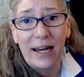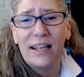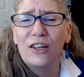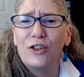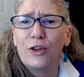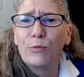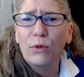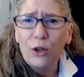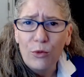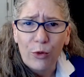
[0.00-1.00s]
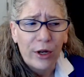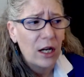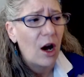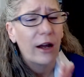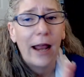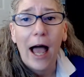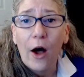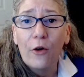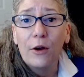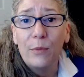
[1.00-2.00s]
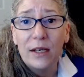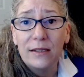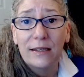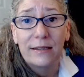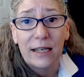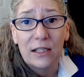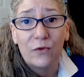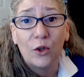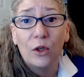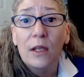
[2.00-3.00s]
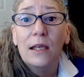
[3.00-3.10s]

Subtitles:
It is your blueprint on how to be successful